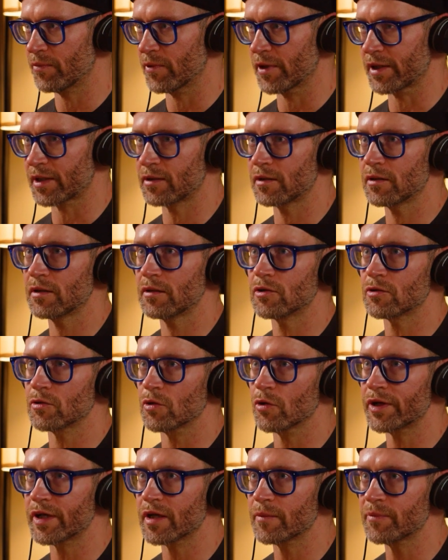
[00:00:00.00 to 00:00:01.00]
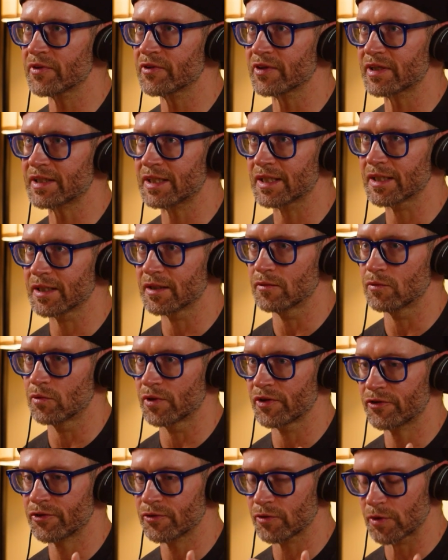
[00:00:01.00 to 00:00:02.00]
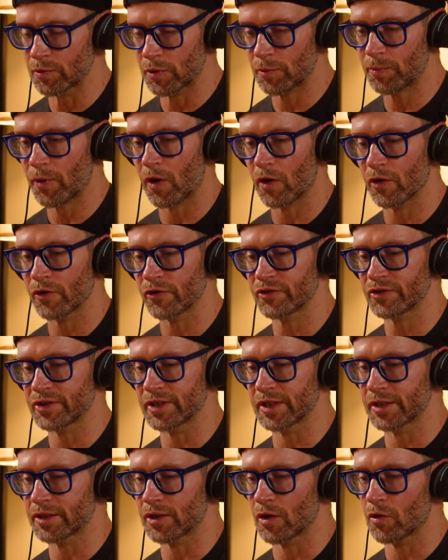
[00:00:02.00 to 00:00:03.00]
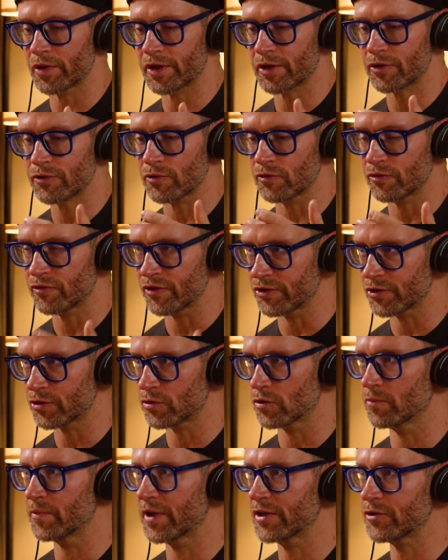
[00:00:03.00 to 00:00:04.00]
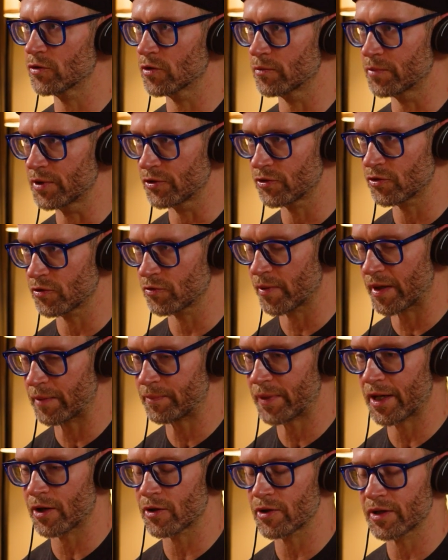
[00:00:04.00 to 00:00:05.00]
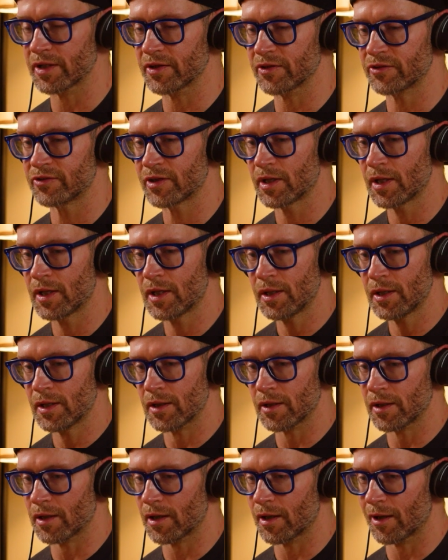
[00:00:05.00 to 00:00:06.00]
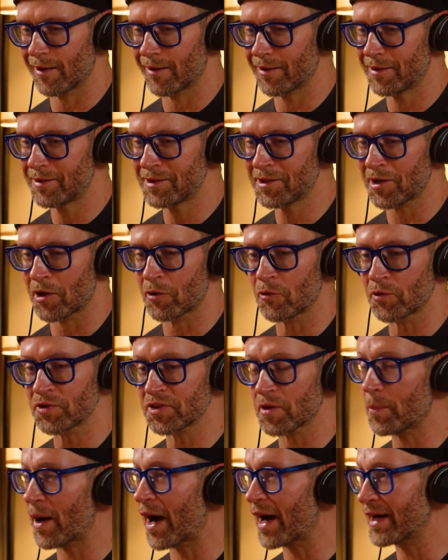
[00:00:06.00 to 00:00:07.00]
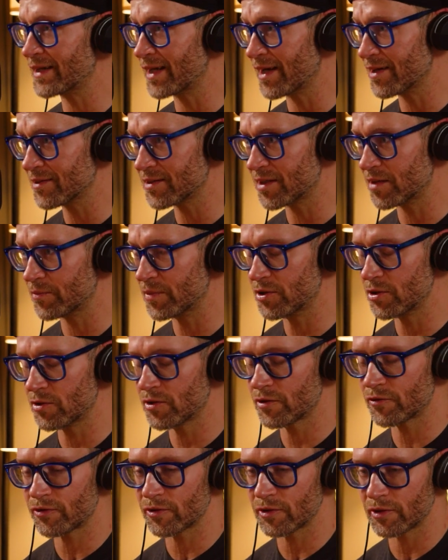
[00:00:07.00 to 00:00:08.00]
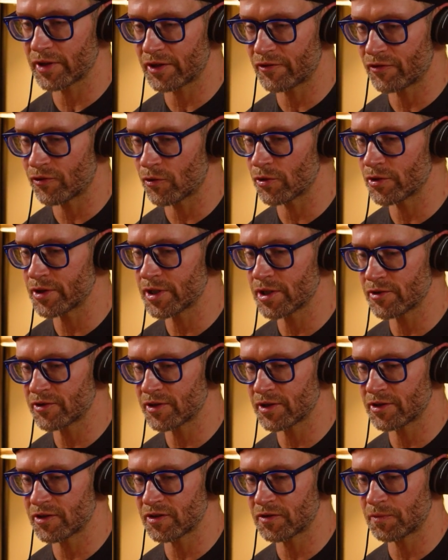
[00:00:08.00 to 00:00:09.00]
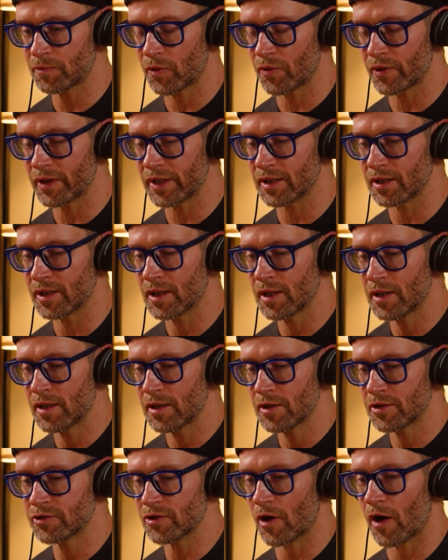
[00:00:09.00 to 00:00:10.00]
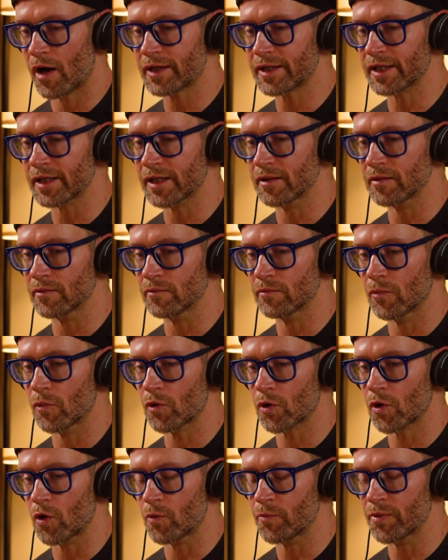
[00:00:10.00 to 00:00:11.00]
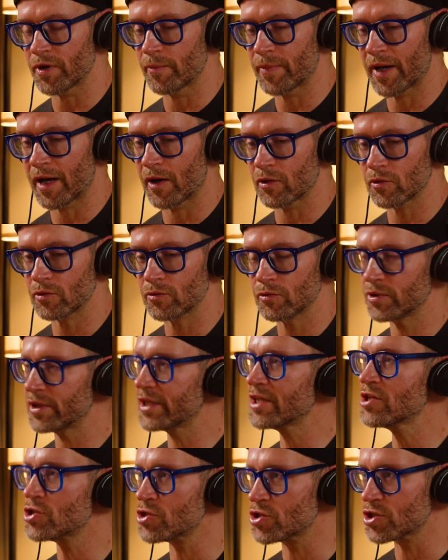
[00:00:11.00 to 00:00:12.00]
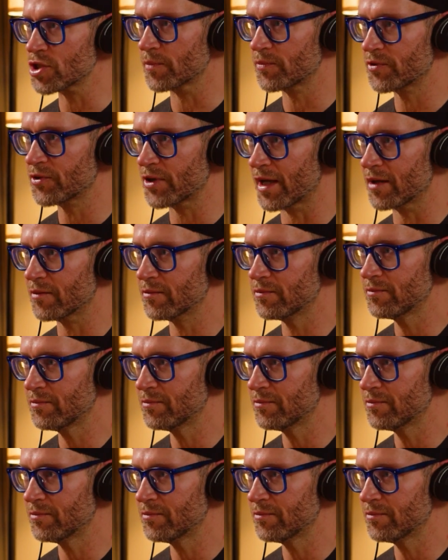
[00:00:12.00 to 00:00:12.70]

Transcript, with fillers: like growing up as a kid with cerebral palsy, going through physical and mental abuse with my parents, uh, you know, with the podcast that I've been doing for like four years at this point, talking more open about relationships that